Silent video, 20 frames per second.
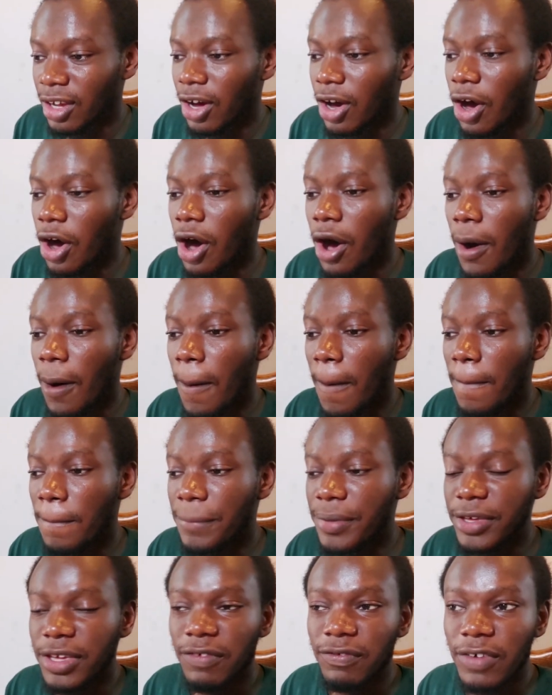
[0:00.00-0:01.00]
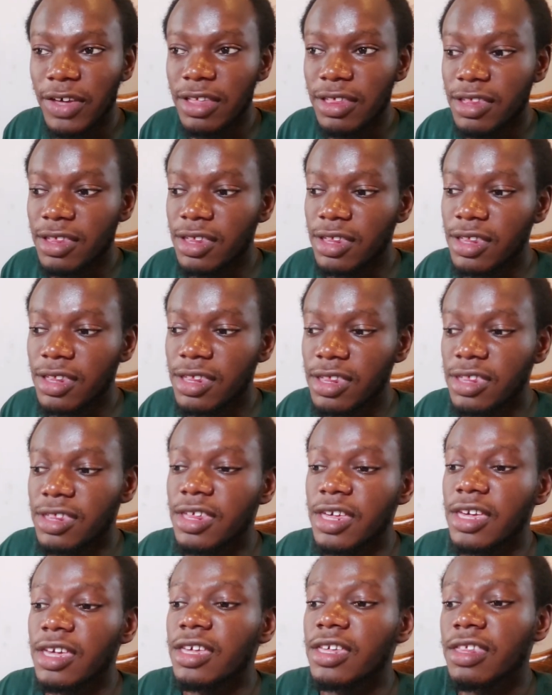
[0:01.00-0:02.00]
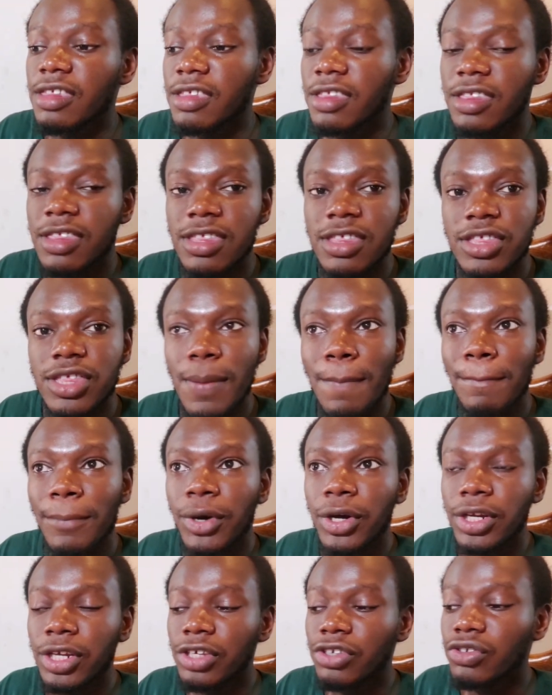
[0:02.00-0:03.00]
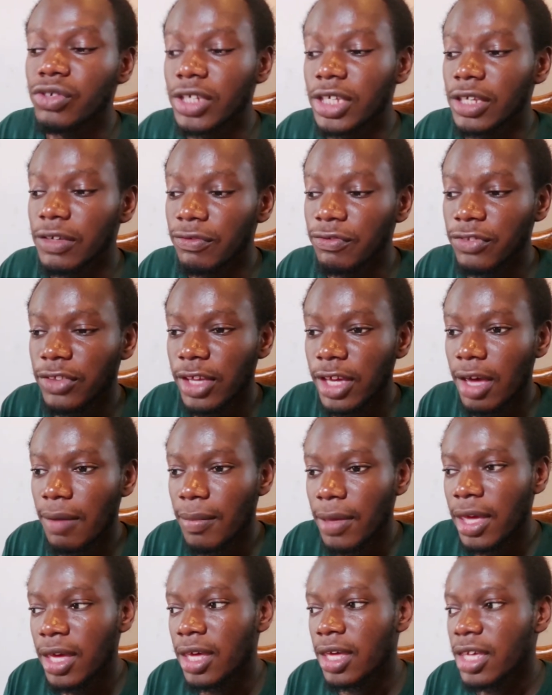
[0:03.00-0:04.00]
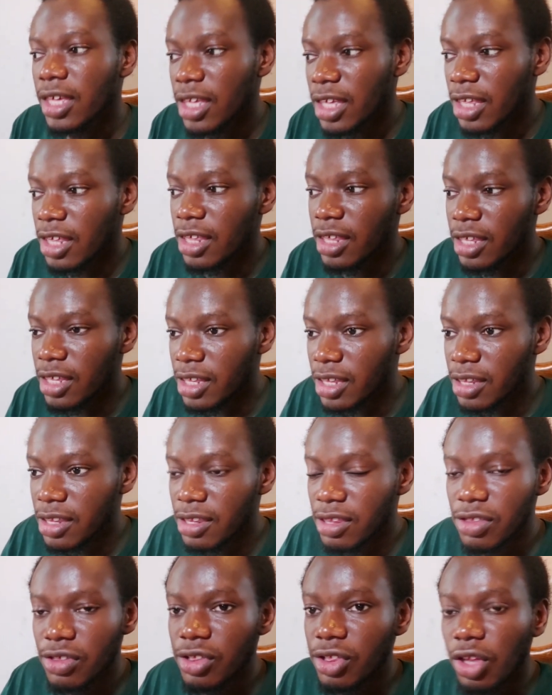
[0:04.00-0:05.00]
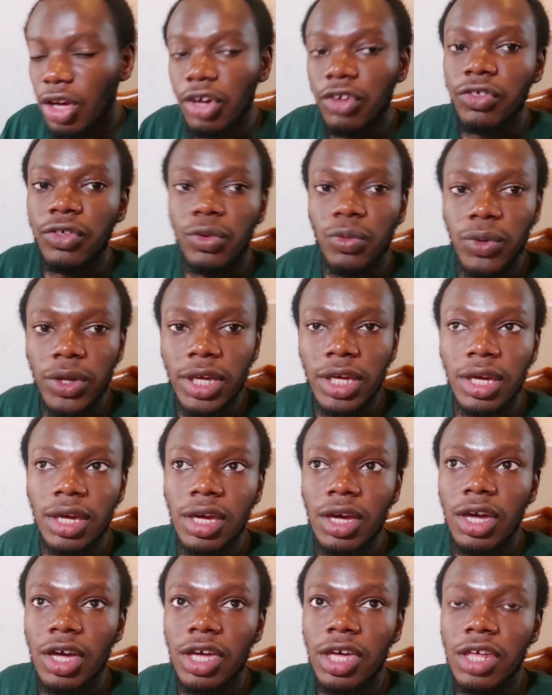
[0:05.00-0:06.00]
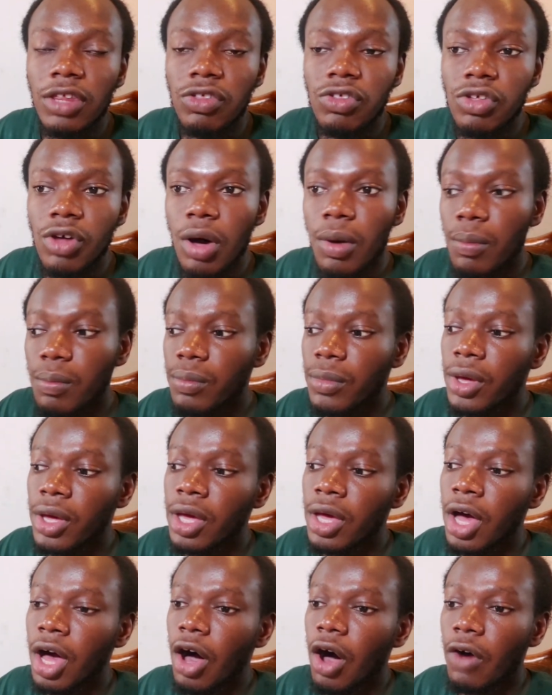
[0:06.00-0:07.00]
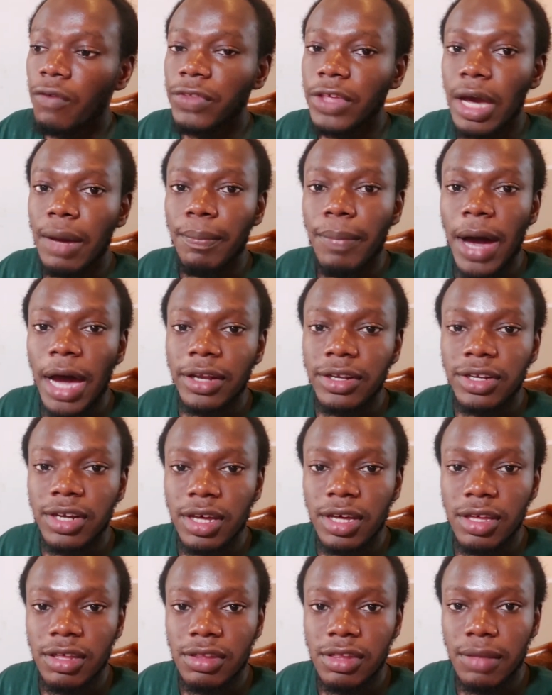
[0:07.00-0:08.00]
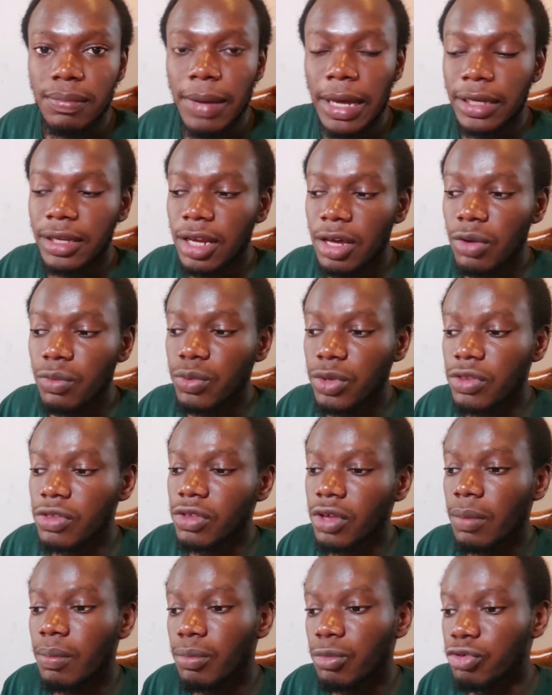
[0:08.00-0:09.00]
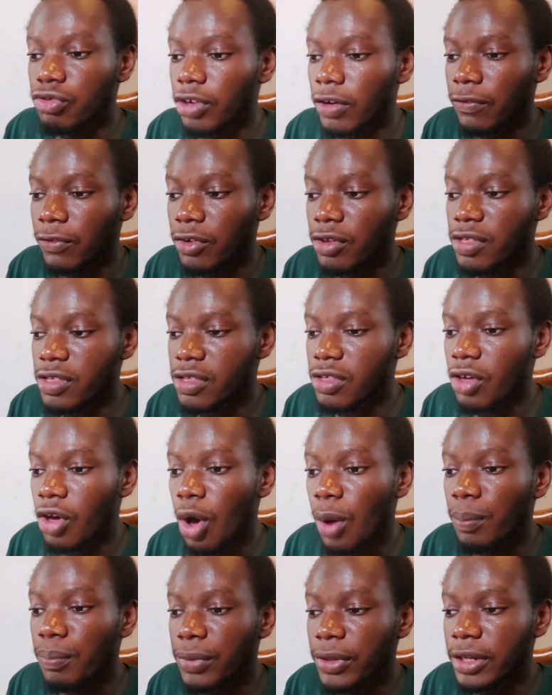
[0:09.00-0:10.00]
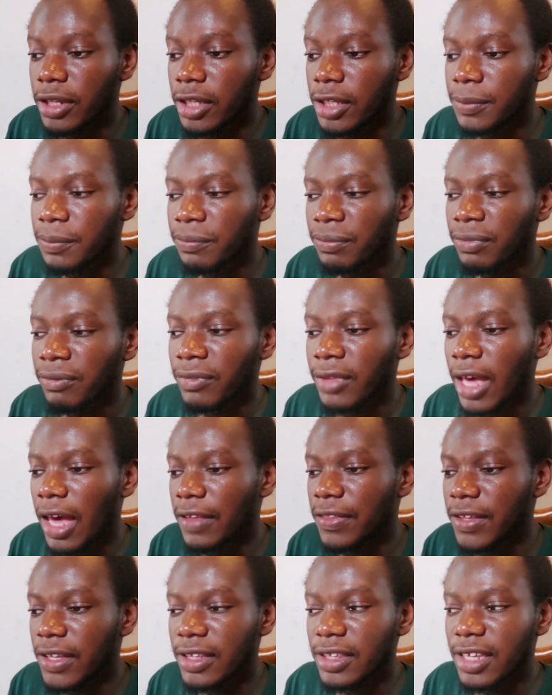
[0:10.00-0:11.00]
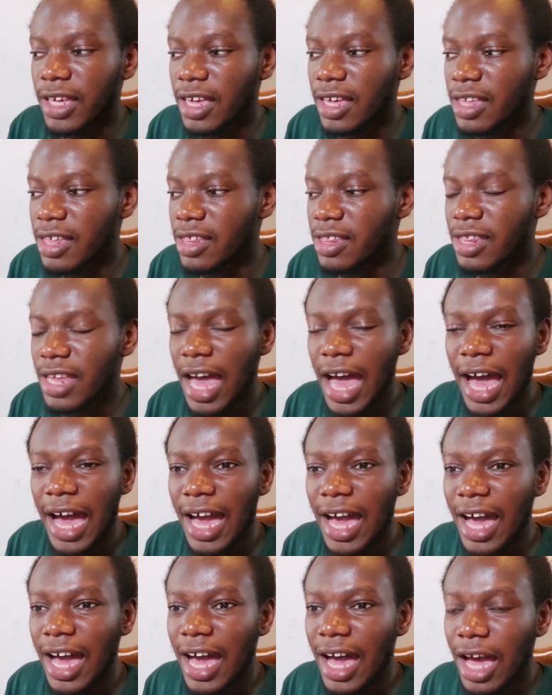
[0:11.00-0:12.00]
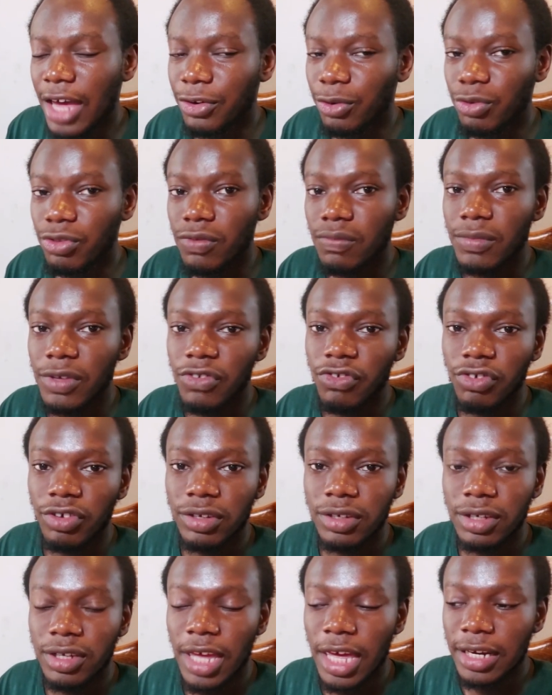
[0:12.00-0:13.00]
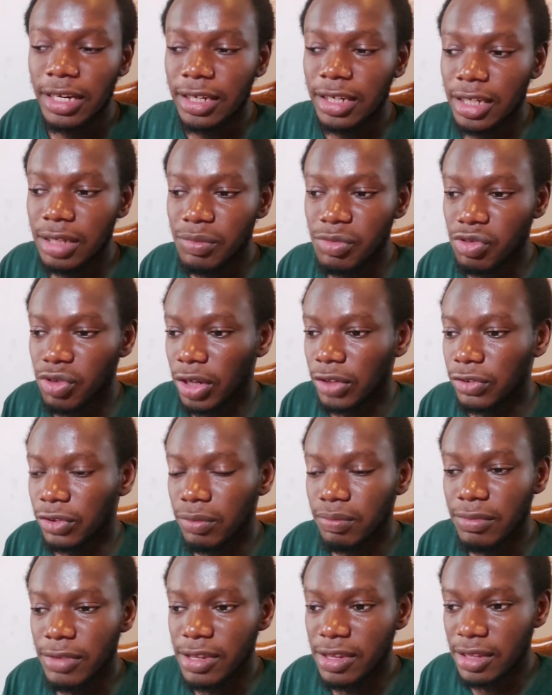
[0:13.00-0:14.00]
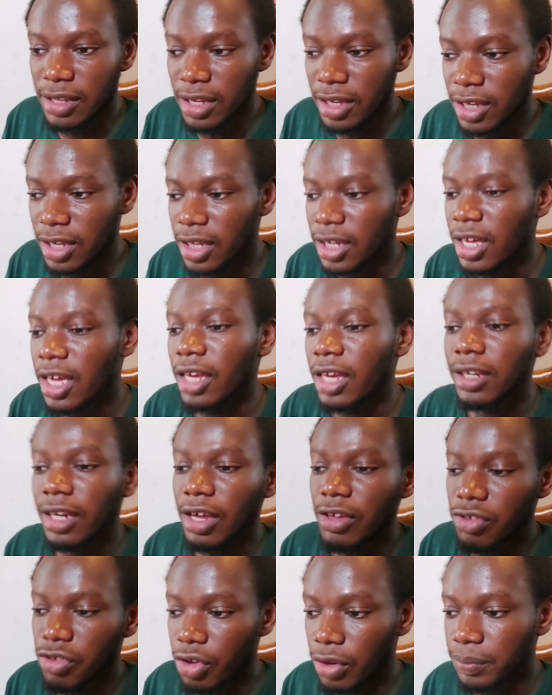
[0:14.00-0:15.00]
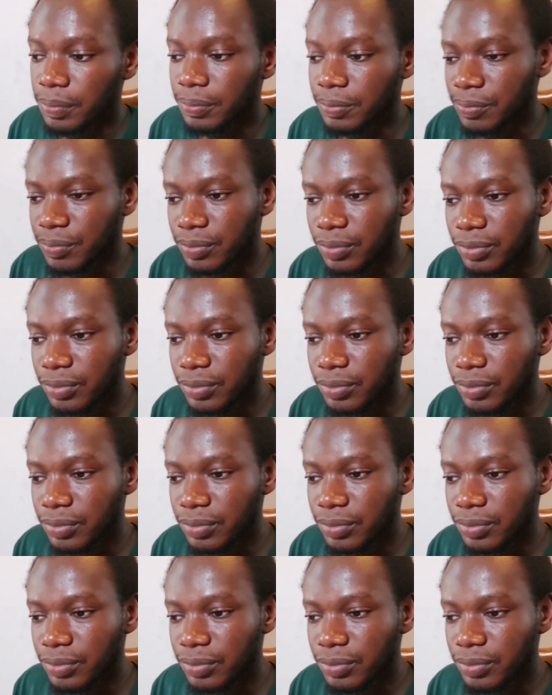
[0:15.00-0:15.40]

on PiggyVest says the money you give them is locked away in some of their partners. They partner with some mutual funds company. I think there's, I don't mention any name so I don't mistake. There are some